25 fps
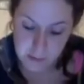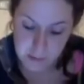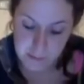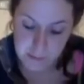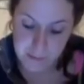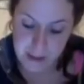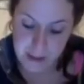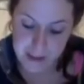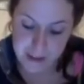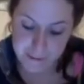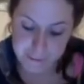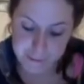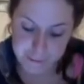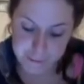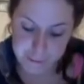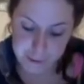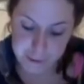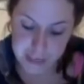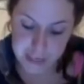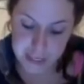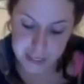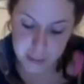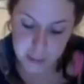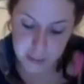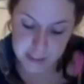My
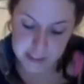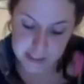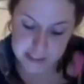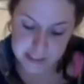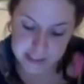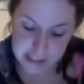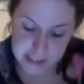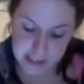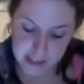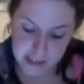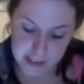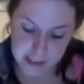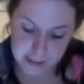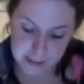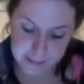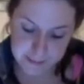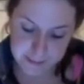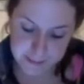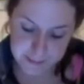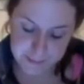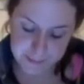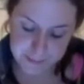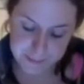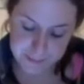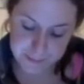frequency
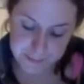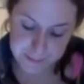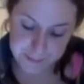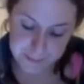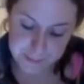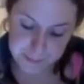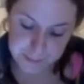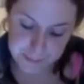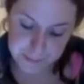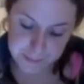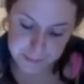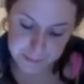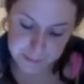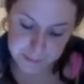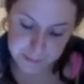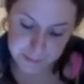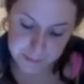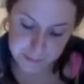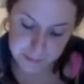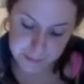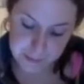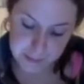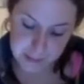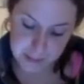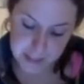
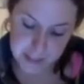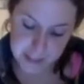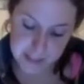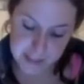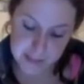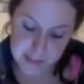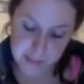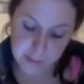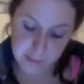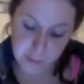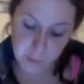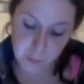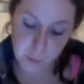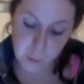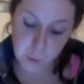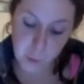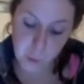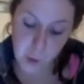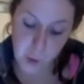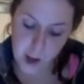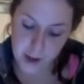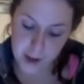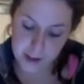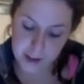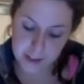is
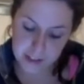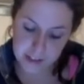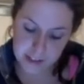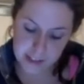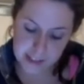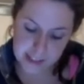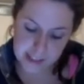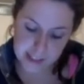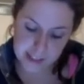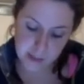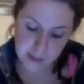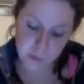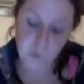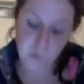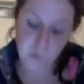1, because that's